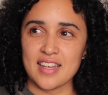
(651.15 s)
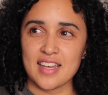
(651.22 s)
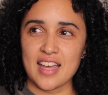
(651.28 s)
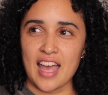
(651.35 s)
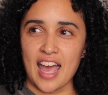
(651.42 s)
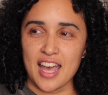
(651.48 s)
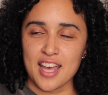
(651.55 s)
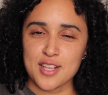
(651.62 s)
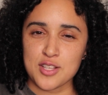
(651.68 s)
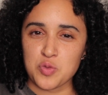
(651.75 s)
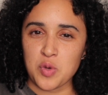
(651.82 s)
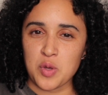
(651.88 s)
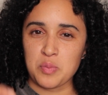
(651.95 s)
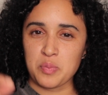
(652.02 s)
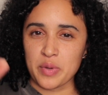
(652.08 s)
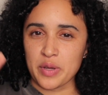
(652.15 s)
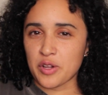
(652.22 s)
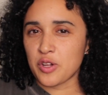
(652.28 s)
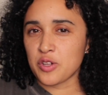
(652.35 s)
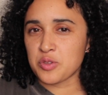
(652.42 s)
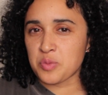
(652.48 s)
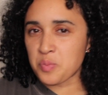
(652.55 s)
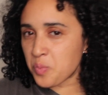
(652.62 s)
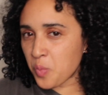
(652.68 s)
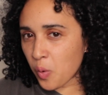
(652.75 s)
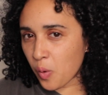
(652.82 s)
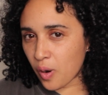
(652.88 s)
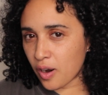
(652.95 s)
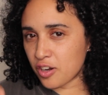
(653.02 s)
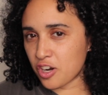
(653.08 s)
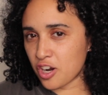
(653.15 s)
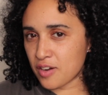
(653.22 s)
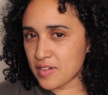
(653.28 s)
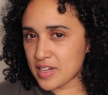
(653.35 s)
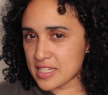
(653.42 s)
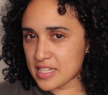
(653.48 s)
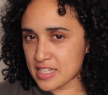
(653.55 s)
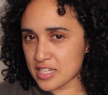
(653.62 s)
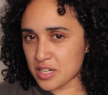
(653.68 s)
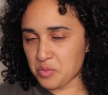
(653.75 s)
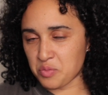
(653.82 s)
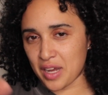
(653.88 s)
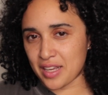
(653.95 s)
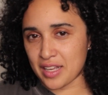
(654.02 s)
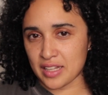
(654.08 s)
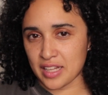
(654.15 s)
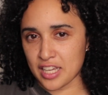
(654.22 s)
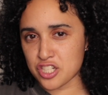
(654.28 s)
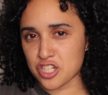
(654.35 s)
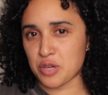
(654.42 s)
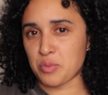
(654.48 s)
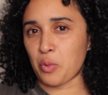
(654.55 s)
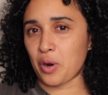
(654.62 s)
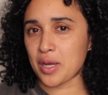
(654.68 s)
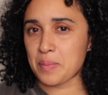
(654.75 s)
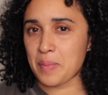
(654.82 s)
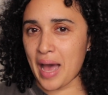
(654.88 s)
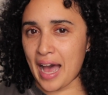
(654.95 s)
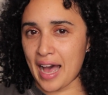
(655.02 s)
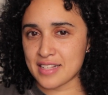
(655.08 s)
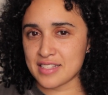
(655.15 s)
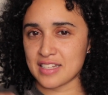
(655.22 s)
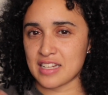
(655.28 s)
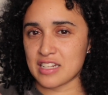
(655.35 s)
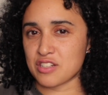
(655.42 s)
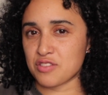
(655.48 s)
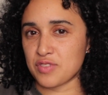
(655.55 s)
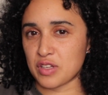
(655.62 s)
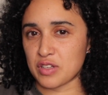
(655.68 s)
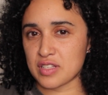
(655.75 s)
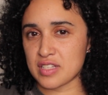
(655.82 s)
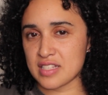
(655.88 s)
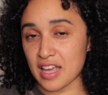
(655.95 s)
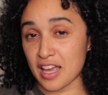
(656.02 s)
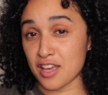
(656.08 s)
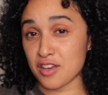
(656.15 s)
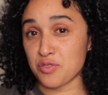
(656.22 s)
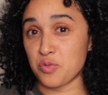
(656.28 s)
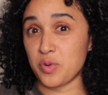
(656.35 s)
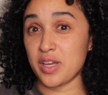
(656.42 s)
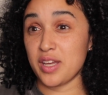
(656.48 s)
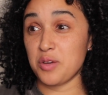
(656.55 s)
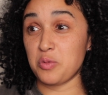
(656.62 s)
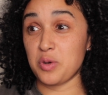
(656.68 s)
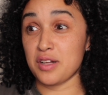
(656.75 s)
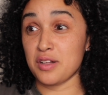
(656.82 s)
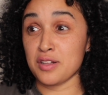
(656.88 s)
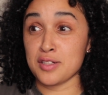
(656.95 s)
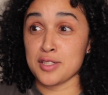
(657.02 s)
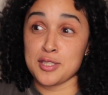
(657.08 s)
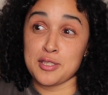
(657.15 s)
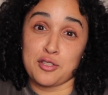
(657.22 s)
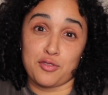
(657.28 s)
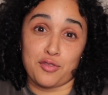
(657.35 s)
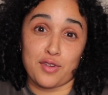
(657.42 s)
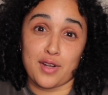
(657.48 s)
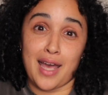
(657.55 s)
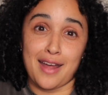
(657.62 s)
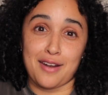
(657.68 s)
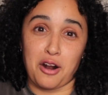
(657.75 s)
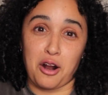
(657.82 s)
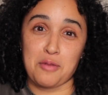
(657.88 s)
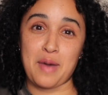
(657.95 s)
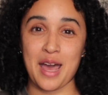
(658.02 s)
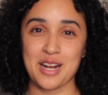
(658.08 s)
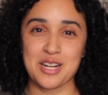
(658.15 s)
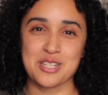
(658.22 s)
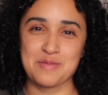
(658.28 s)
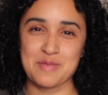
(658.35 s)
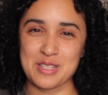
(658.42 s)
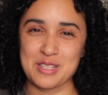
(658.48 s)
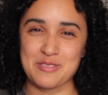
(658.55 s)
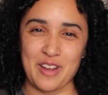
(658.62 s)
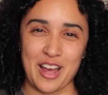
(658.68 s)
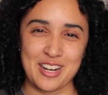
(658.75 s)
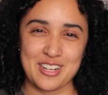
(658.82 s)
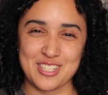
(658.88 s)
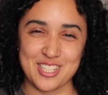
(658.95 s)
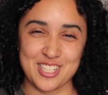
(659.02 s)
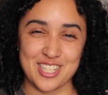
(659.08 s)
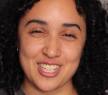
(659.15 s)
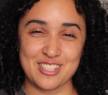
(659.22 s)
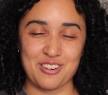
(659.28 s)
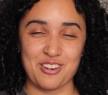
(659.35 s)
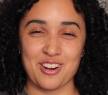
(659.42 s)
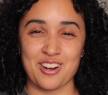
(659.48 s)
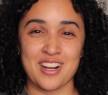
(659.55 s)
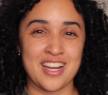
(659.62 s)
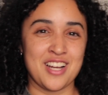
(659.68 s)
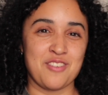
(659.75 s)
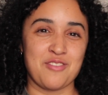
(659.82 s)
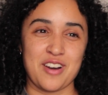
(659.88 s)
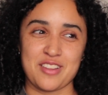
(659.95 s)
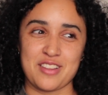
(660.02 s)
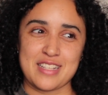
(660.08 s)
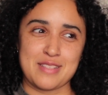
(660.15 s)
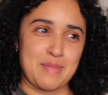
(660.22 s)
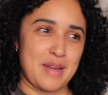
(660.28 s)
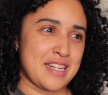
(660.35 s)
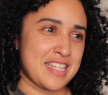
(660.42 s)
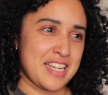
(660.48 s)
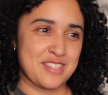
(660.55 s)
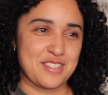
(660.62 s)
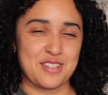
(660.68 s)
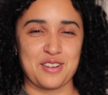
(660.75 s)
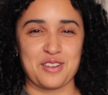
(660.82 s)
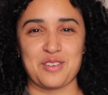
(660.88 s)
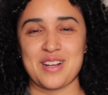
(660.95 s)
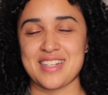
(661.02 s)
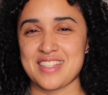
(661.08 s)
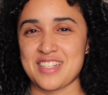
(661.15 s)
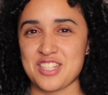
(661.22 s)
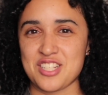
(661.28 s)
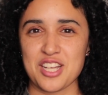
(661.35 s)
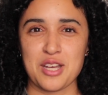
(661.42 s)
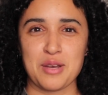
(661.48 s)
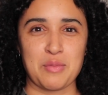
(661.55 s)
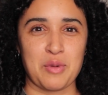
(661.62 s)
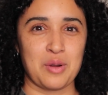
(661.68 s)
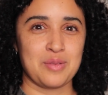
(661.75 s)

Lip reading: as we build more nervous system regulation, more capacity to feel safe, we will forget our management strategies, or whether that's meditation or going to the gym or